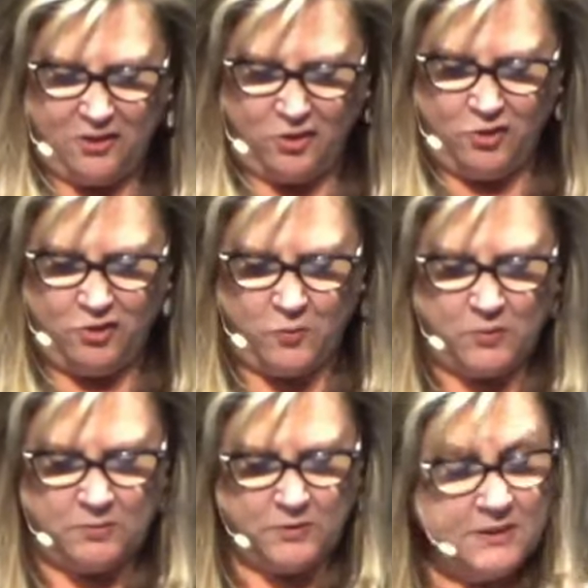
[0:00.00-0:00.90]
use it,
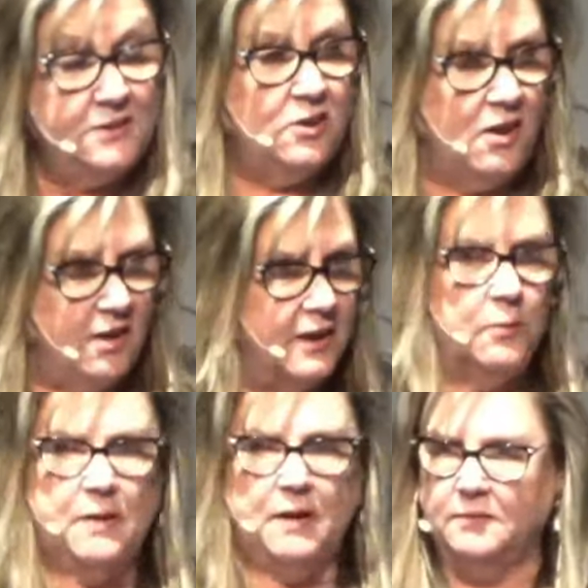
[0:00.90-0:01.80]
we're really talking
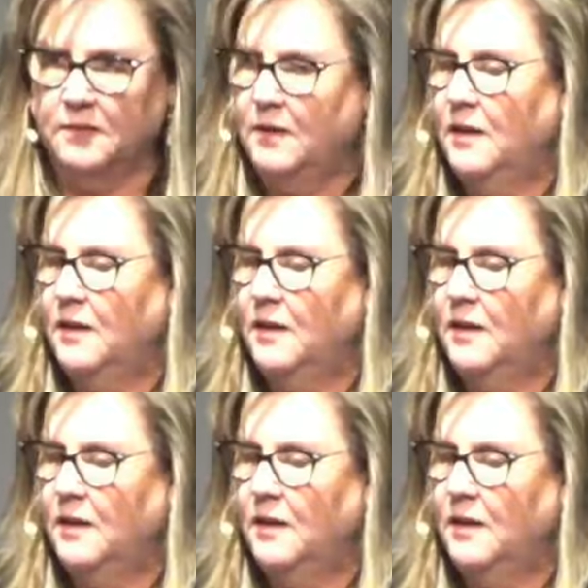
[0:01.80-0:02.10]
about,